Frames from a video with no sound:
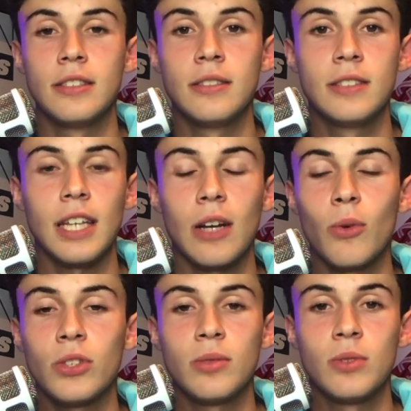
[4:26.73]
Zach
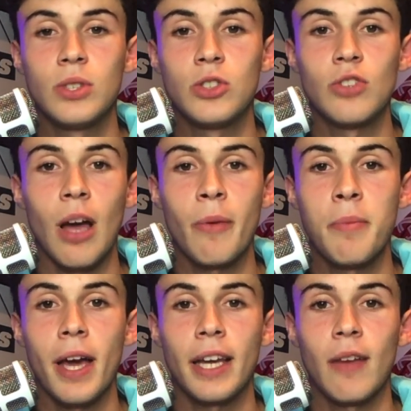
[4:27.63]
Wilson was just dropping
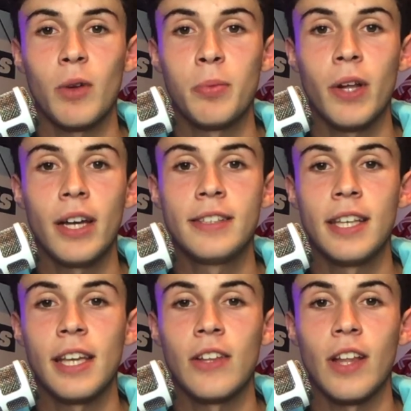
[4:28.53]
back every play,
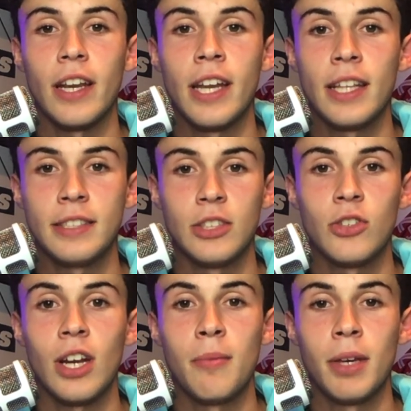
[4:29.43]
taking a lot of hits and
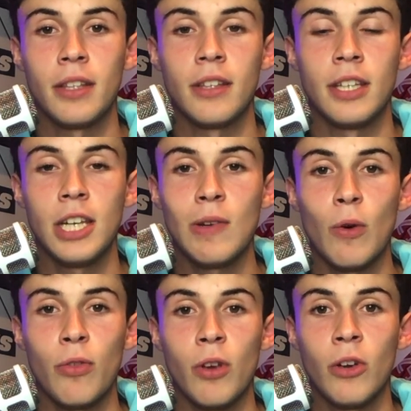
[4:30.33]
trying to make the
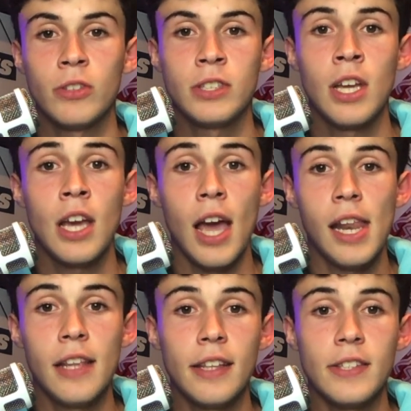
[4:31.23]
hero throws.
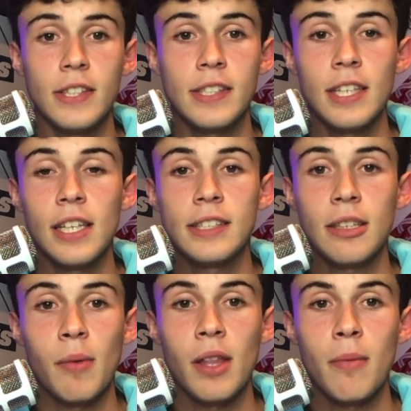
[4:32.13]
And he did succeed in
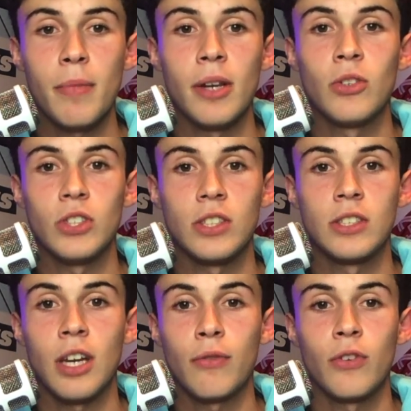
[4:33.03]
some of them, but it was just
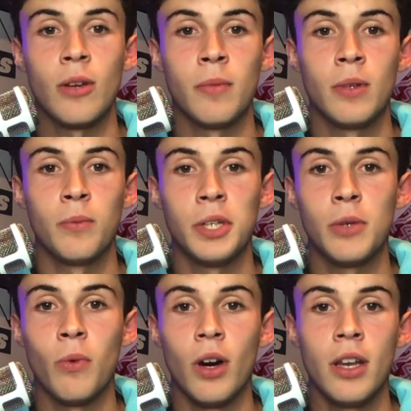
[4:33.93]
tough for him in
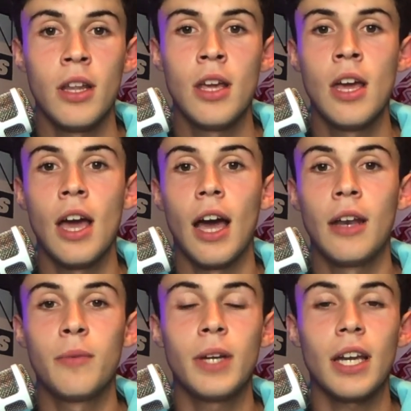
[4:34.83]
Week 1.
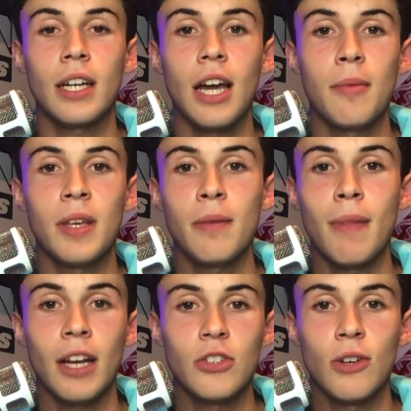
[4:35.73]
And we got to kind of make
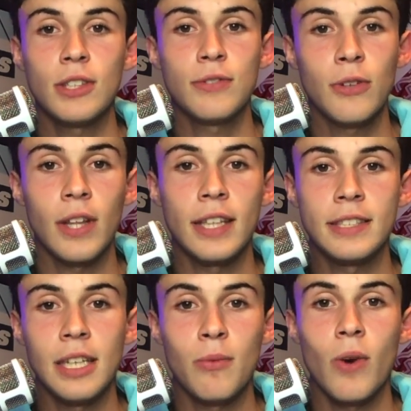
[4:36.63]
Mac Jones feel that
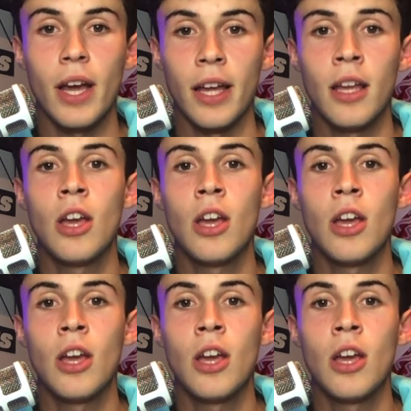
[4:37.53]
same way.